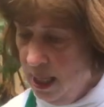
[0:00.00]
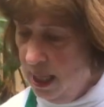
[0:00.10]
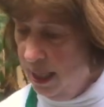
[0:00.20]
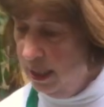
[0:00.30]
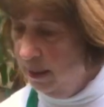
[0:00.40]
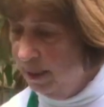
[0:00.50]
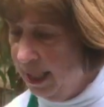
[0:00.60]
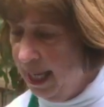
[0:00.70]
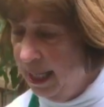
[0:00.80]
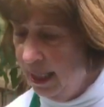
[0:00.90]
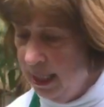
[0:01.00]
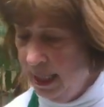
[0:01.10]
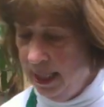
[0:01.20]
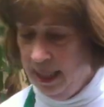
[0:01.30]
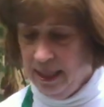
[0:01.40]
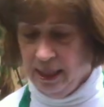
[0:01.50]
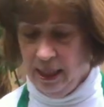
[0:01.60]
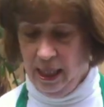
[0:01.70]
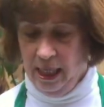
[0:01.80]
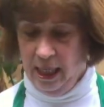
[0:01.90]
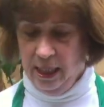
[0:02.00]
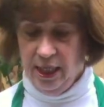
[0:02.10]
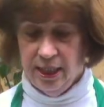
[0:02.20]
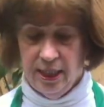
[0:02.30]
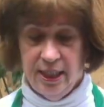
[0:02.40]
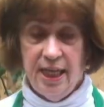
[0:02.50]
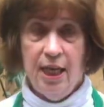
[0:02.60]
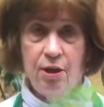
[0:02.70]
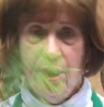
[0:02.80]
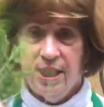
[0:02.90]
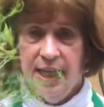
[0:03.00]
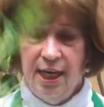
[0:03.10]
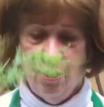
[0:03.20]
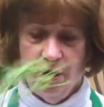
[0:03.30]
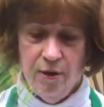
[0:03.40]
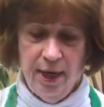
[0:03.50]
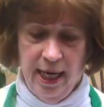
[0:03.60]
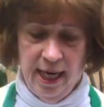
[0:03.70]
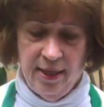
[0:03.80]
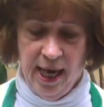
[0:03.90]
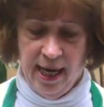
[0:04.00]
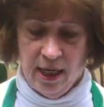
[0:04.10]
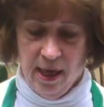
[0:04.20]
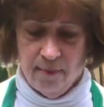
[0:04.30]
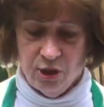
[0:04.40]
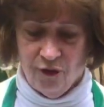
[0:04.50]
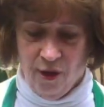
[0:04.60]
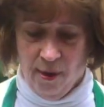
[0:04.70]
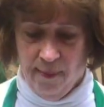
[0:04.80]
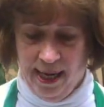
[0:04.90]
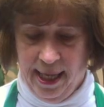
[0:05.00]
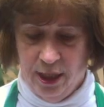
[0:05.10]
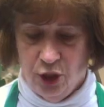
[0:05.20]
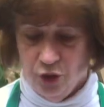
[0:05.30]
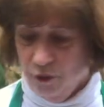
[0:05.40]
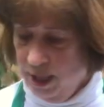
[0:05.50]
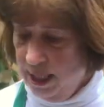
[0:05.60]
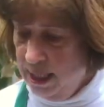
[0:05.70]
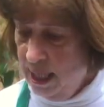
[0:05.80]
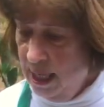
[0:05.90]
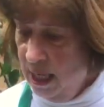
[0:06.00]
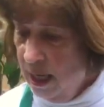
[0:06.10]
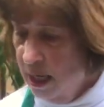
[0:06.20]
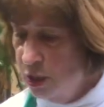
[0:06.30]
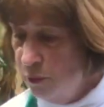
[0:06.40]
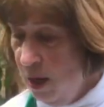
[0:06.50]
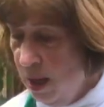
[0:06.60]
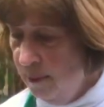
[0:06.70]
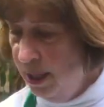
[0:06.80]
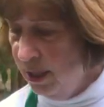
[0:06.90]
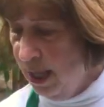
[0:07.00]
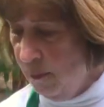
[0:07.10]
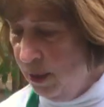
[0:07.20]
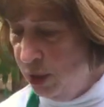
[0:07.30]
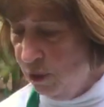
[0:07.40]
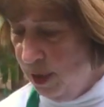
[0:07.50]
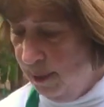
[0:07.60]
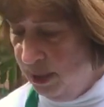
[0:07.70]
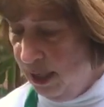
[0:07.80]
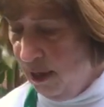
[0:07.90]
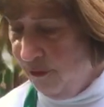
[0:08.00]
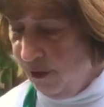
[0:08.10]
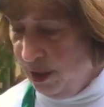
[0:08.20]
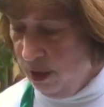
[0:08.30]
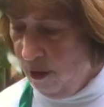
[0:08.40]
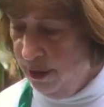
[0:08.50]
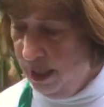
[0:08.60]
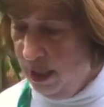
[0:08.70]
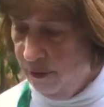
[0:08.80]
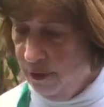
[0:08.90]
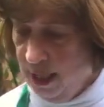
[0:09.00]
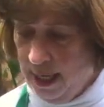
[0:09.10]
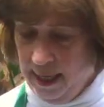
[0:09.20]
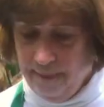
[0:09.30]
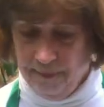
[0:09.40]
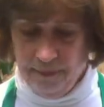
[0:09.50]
in the beginning is this cedar, and that comes from a tree shrub that we trimmed in our front yard the other day.